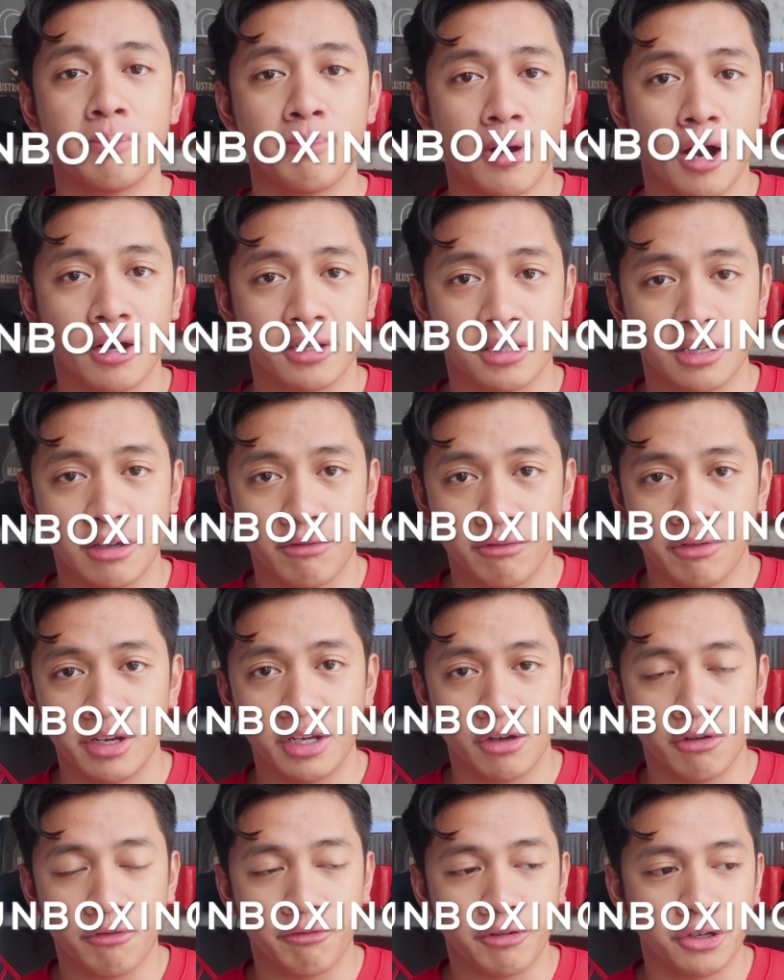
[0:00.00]
unboxing
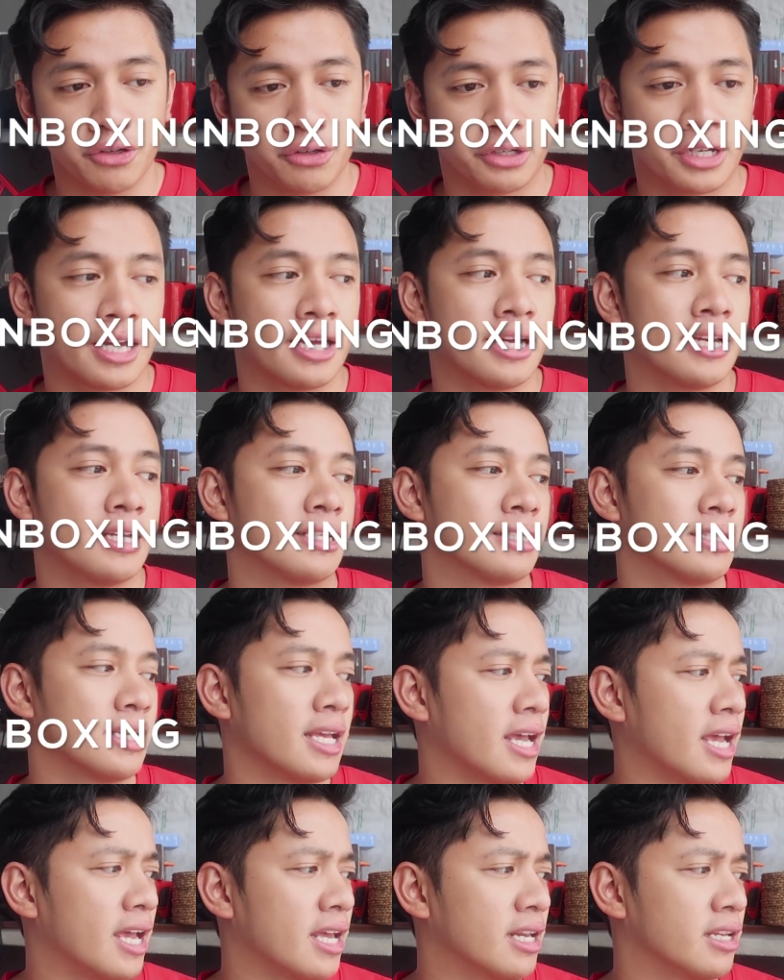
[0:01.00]
video for you guys,
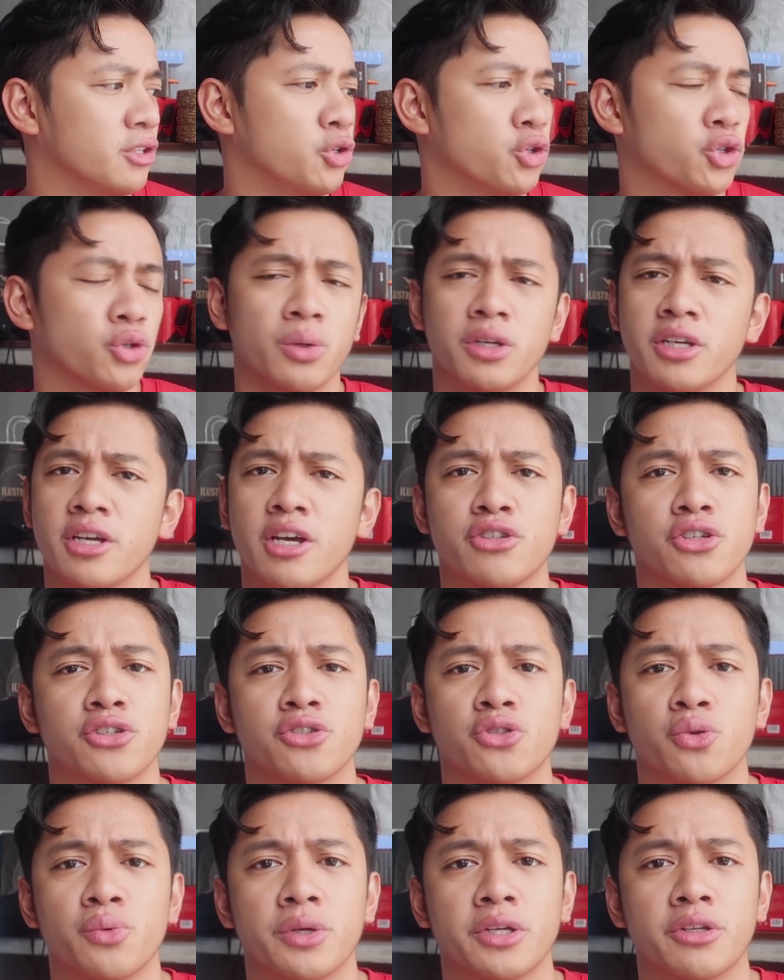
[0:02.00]
and usually I
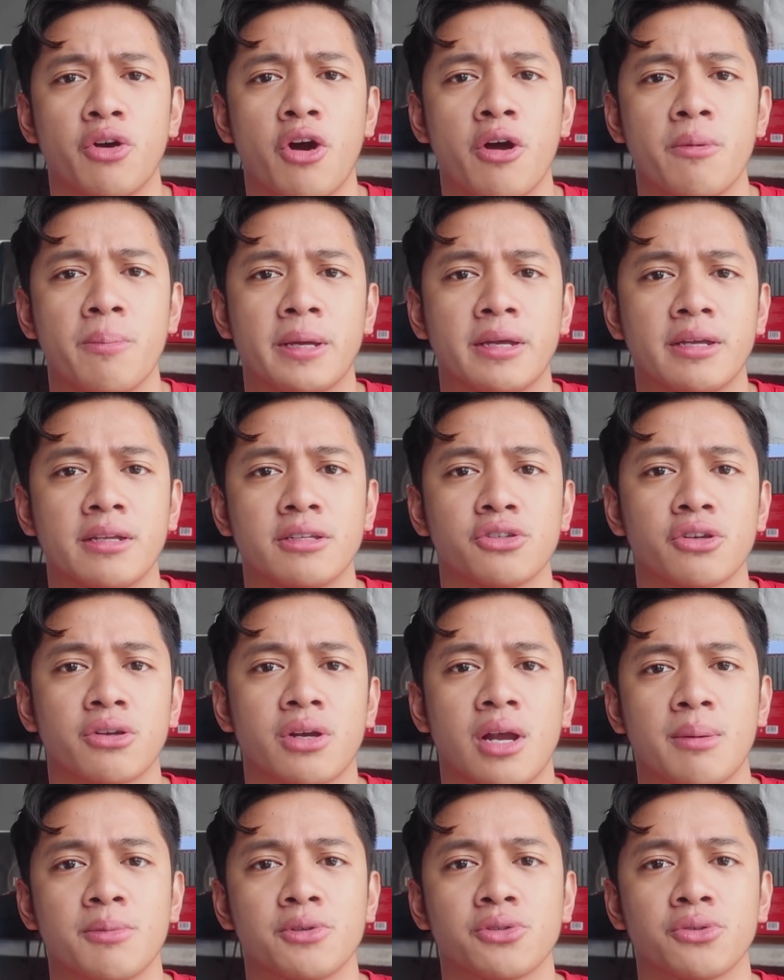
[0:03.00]
just do it on my
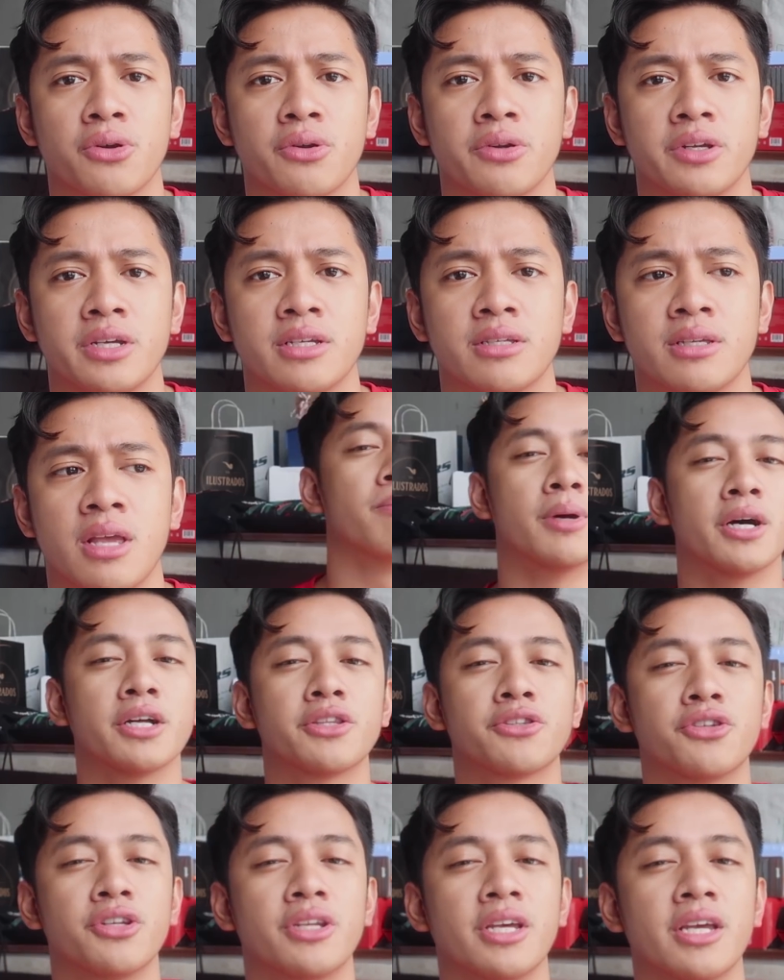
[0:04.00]
Instagram stories.
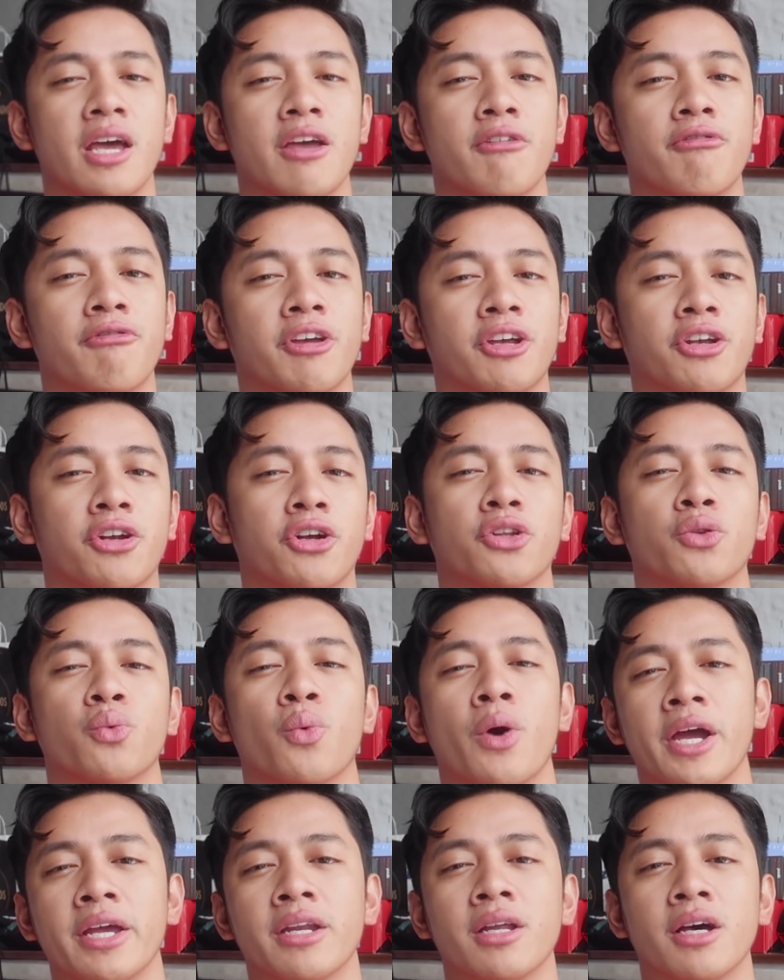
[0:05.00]
But today I figured
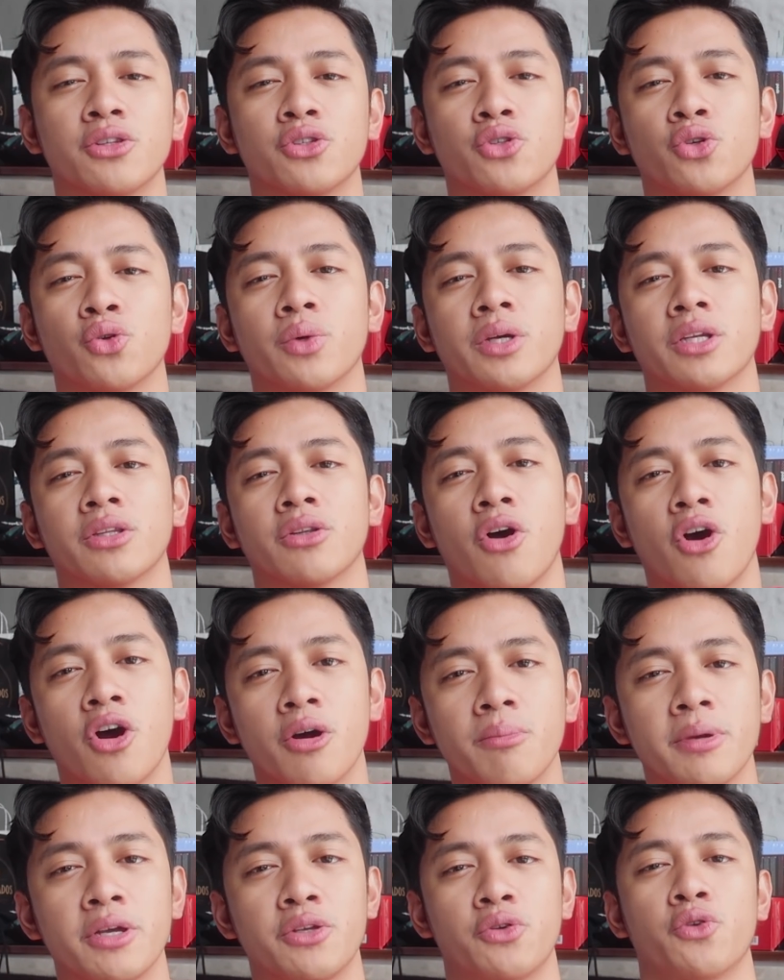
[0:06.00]
why not do it
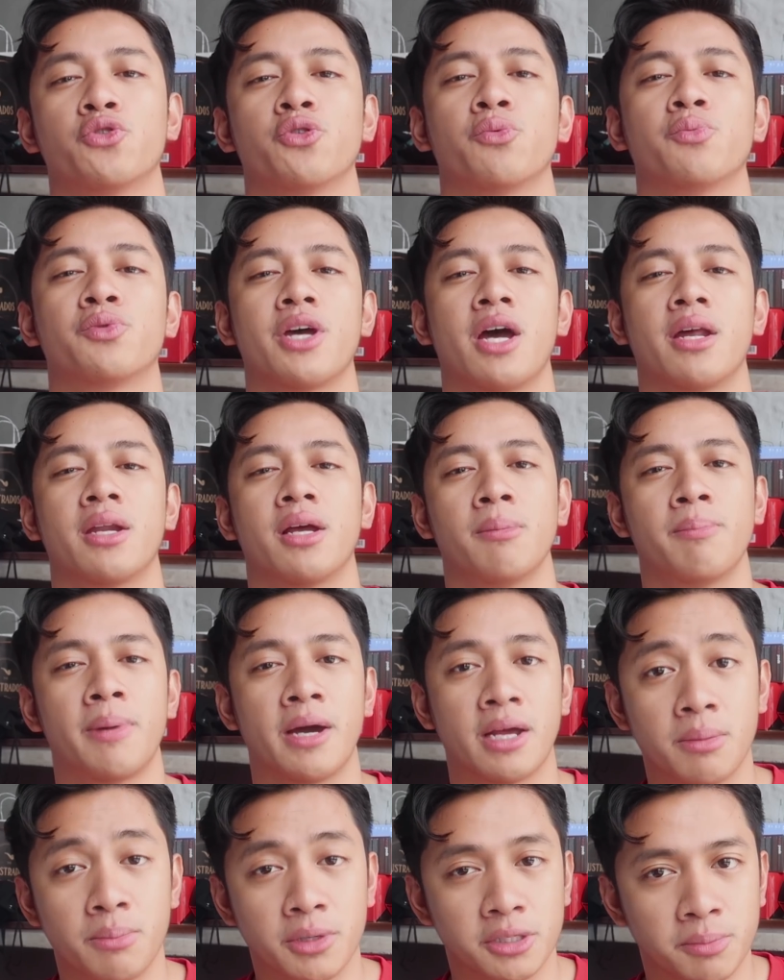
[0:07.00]
on my YouTube channel
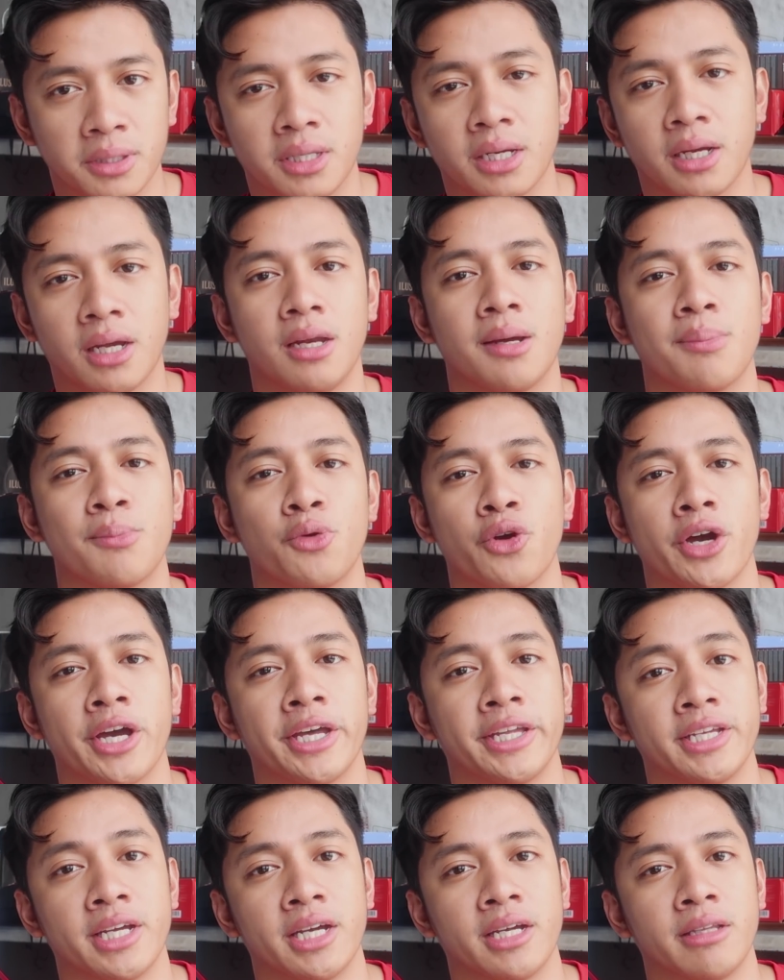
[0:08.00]
para mas matagal ang
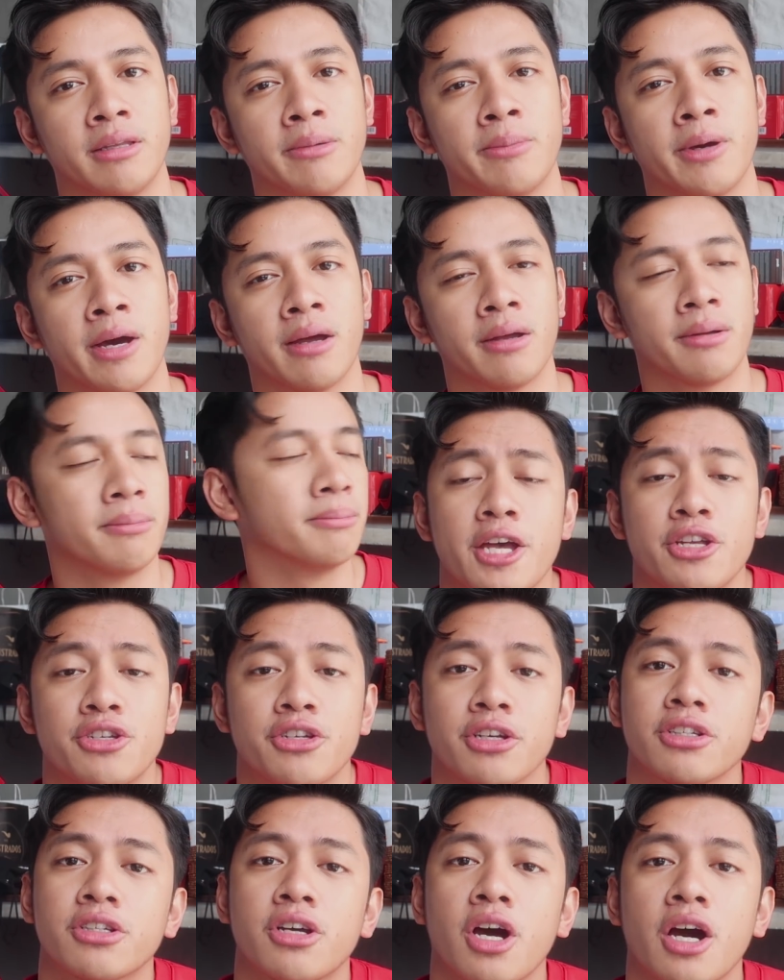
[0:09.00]
buhay niya, di ba? Anyway, I
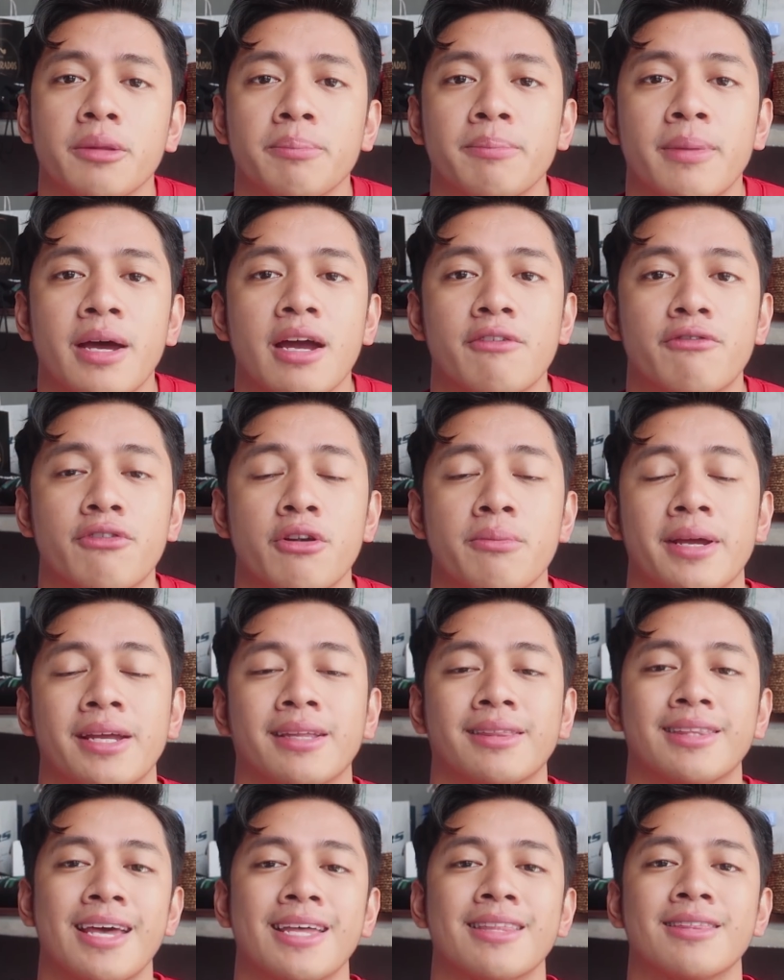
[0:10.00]
just got back from
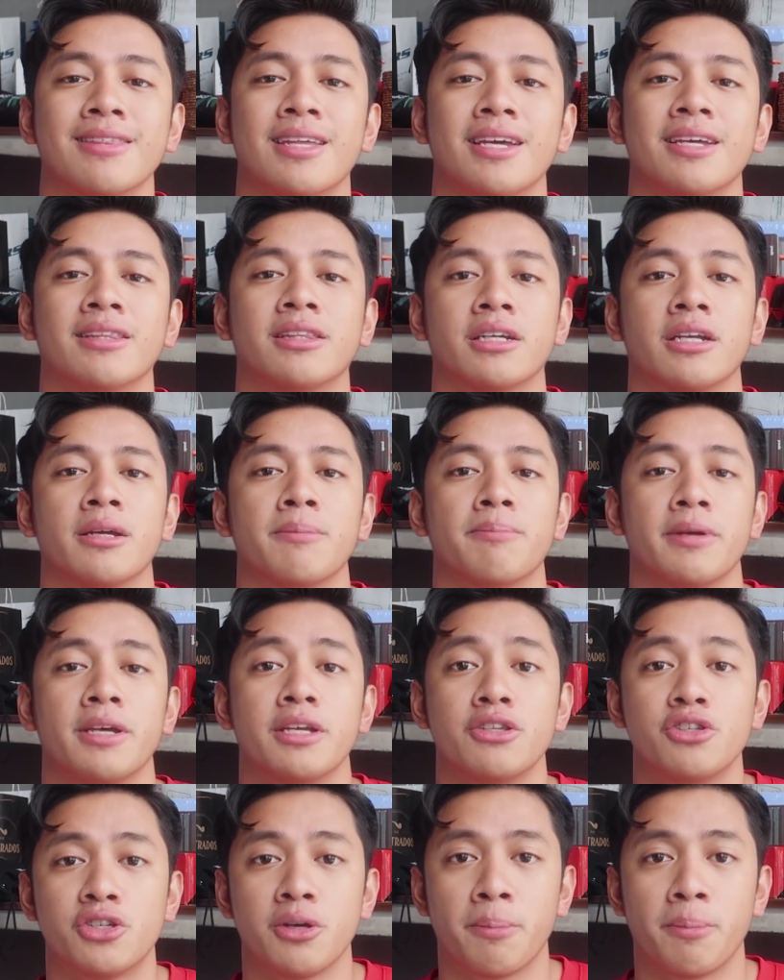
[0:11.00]
a 10-day trip in